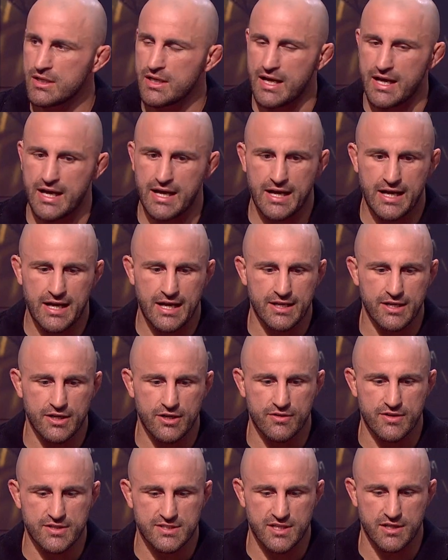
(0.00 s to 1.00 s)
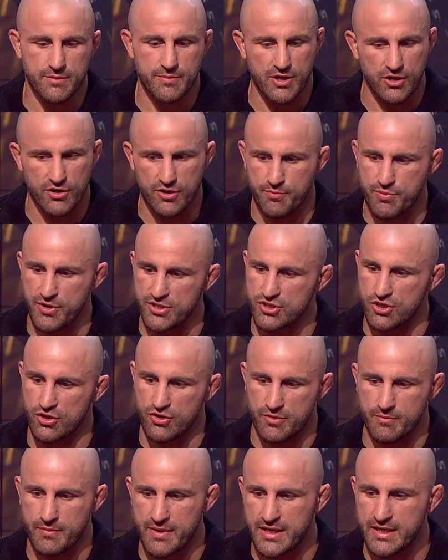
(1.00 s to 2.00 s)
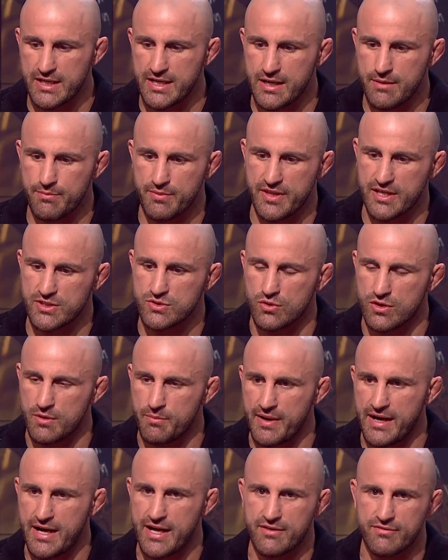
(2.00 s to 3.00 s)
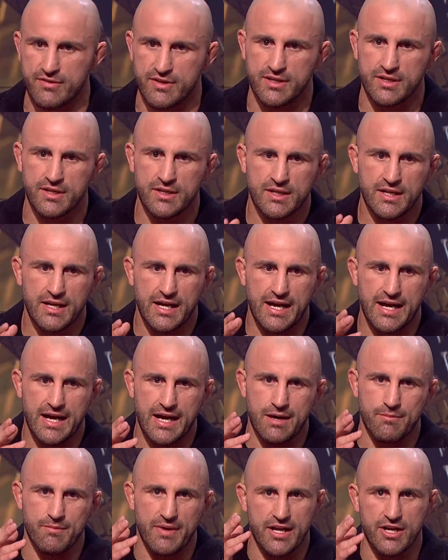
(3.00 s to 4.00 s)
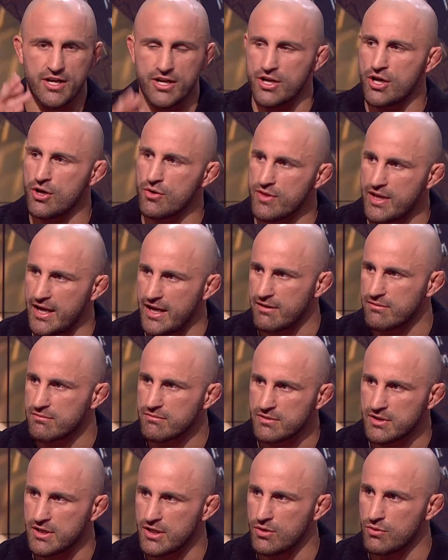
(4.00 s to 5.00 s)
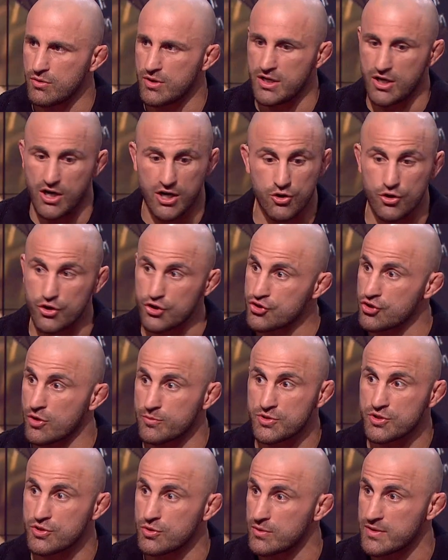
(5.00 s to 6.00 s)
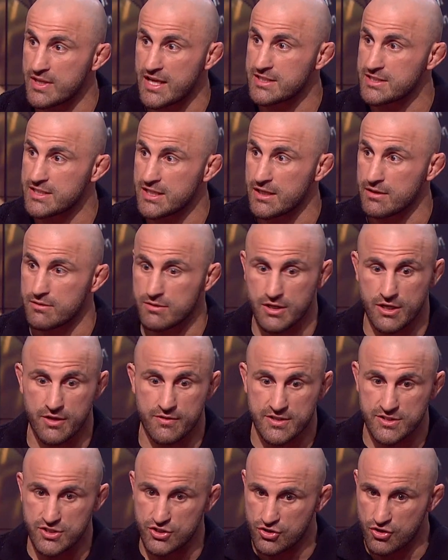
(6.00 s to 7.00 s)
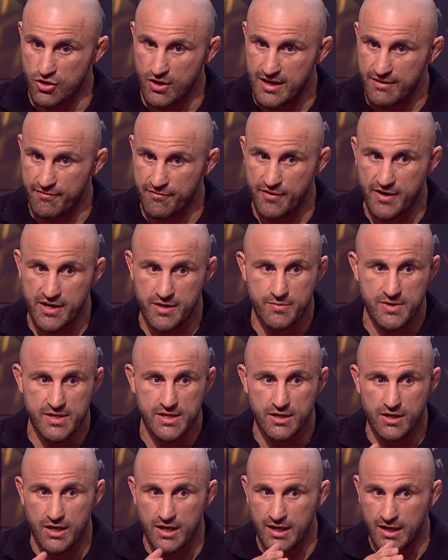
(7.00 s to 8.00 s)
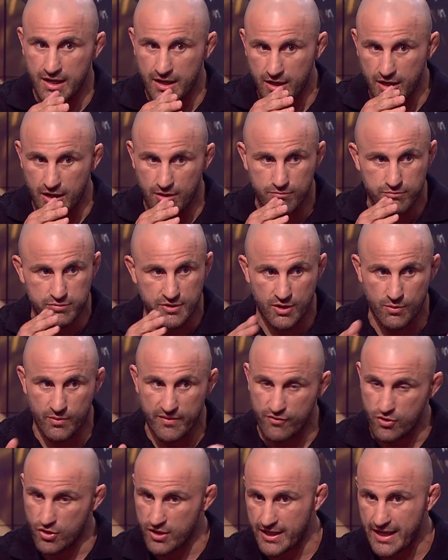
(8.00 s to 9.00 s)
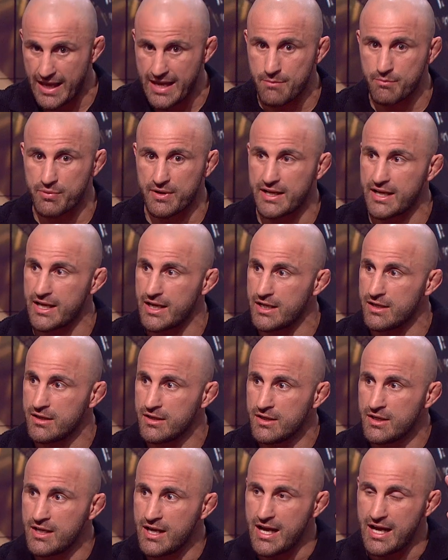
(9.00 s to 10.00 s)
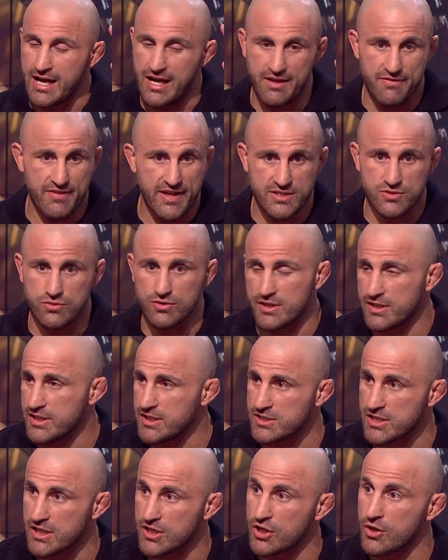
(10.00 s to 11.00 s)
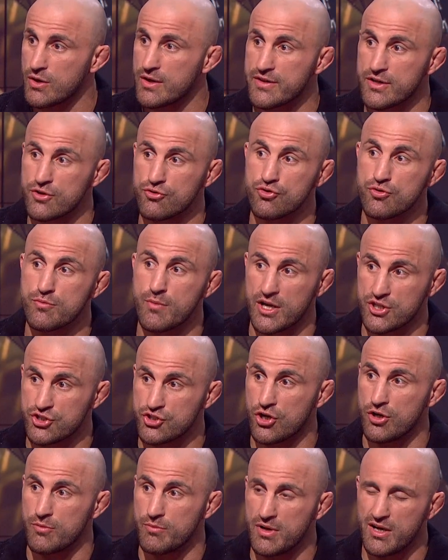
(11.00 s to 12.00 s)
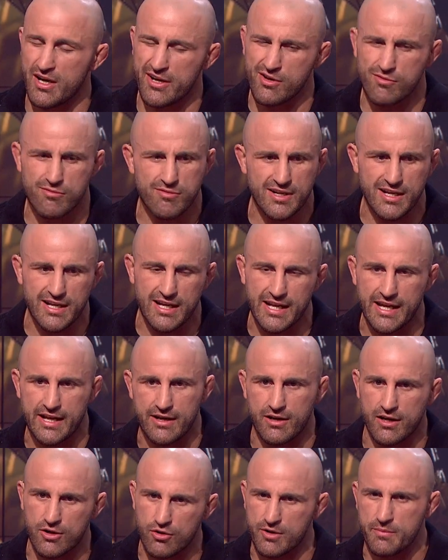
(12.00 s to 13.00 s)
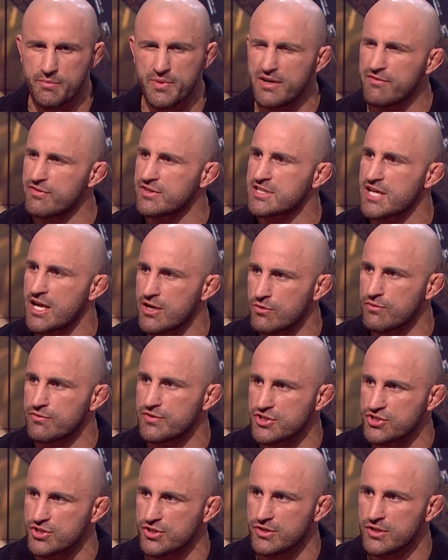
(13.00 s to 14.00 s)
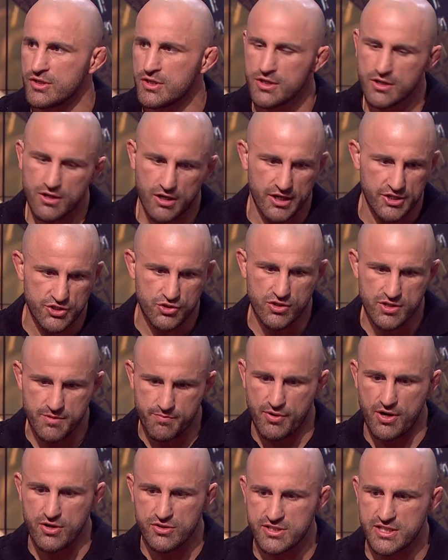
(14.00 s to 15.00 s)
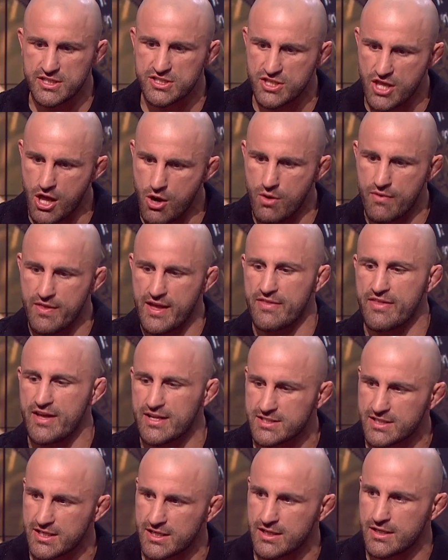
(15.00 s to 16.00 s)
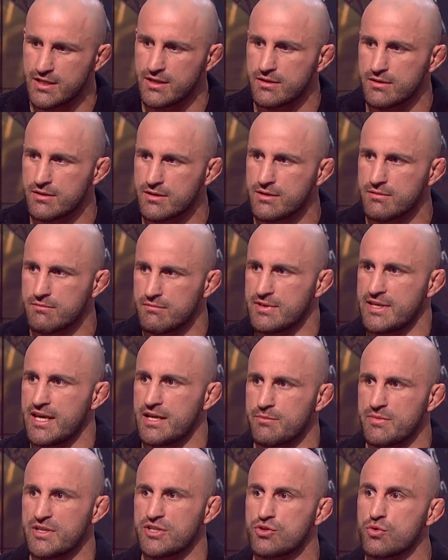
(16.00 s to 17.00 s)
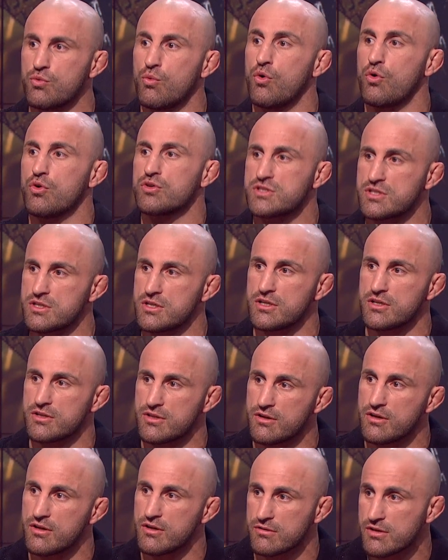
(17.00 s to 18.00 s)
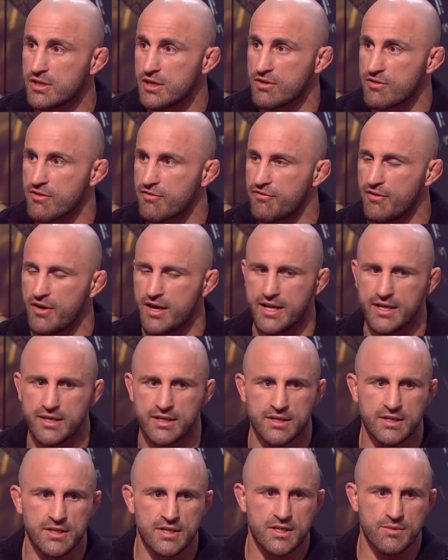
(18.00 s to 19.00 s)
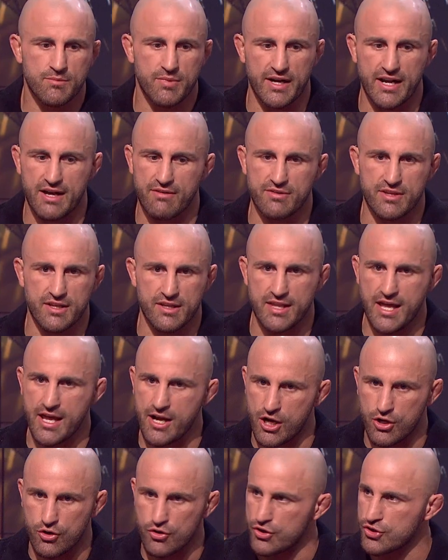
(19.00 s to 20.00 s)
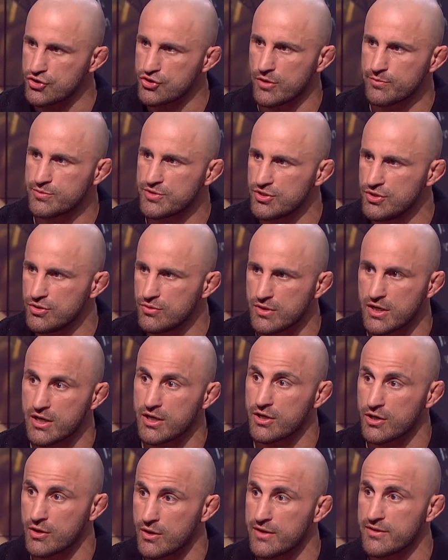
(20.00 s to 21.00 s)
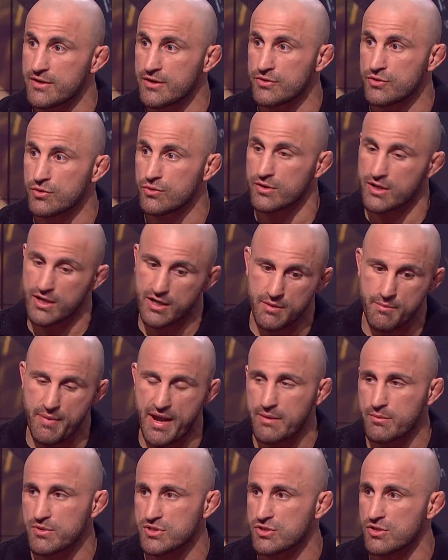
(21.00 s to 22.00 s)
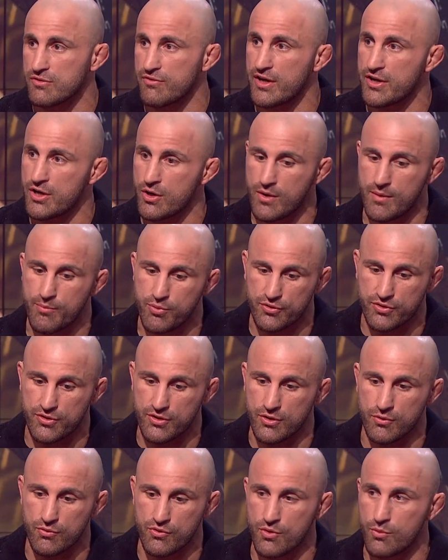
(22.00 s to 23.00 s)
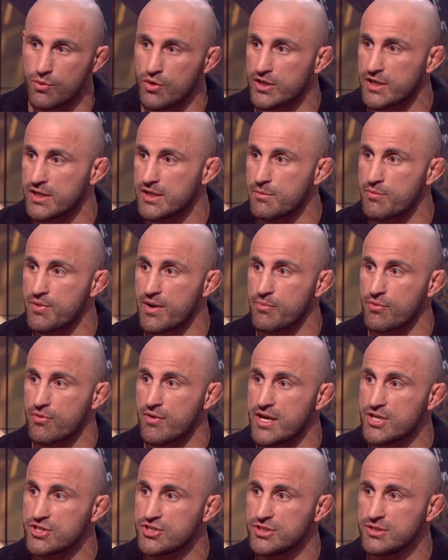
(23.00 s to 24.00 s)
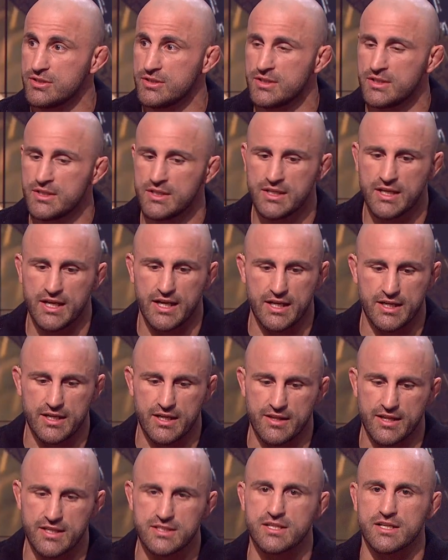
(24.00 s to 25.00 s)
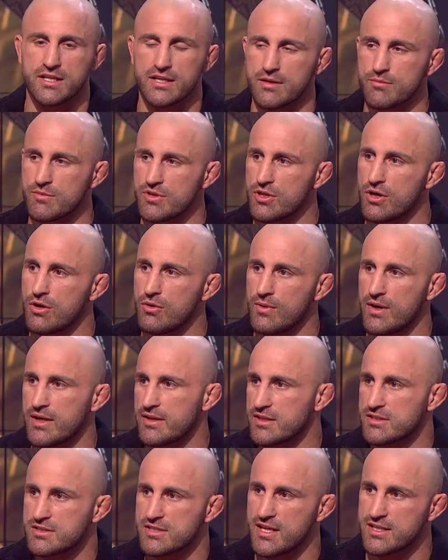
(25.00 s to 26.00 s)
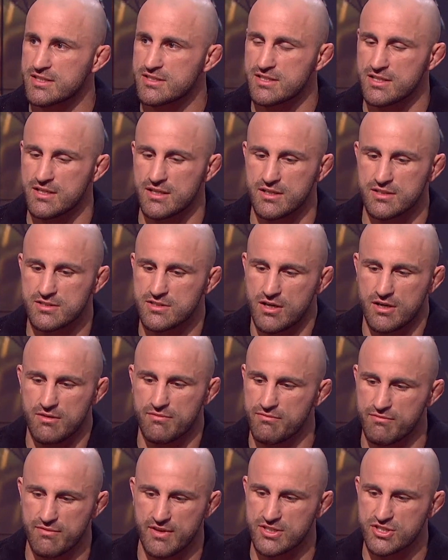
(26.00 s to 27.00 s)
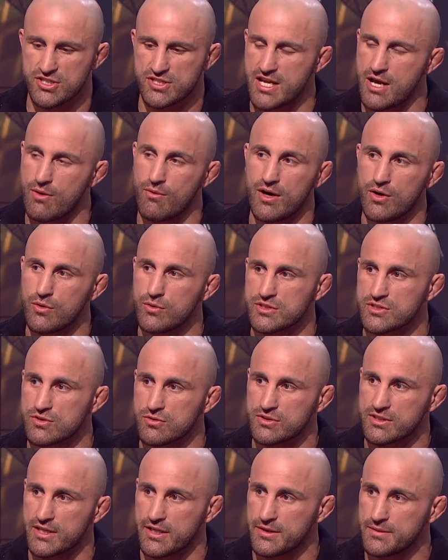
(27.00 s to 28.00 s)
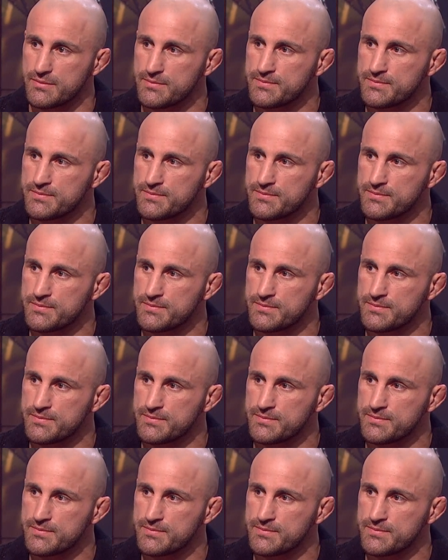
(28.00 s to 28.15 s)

You know, there's going to be a lot of pressure, a lot of media, but that's all a part of it. And I know that, you know, I've got a job to do and that's it. You know, there's a guy in front of me, you know, we've got a game plan and that's all it is. I'm going to go out there and do my job. I don't really I've got a bit of a tunnel vision. I enjoy the process knowing that that's going to get me towards the fight. But other than that, I've got a job to do and I'm going to go out there and do it. And I'm going to back myself. I know I put the work in preparation and that's going to get me the whole way. So that's just how I always looked at it.